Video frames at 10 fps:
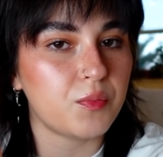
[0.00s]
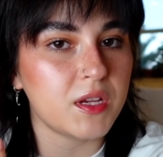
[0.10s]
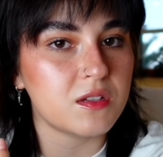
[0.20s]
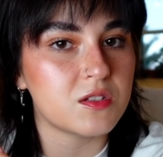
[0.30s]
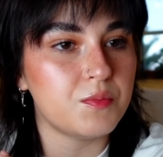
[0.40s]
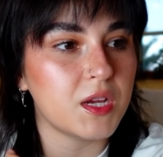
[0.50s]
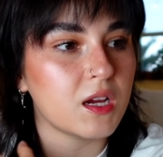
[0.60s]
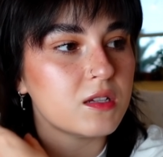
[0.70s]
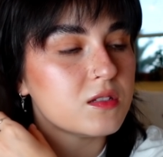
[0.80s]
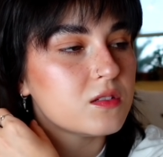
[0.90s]
Beast
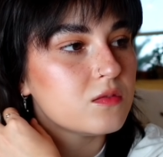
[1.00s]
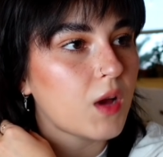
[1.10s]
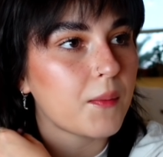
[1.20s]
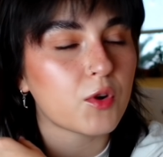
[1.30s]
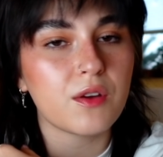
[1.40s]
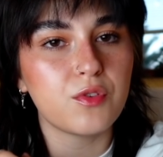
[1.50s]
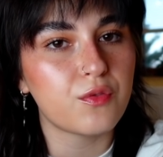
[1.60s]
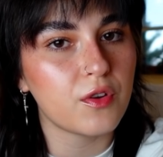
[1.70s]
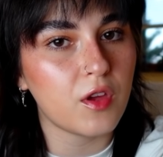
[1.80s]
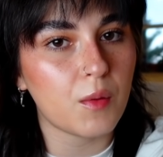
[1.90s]
because I'm grateful for the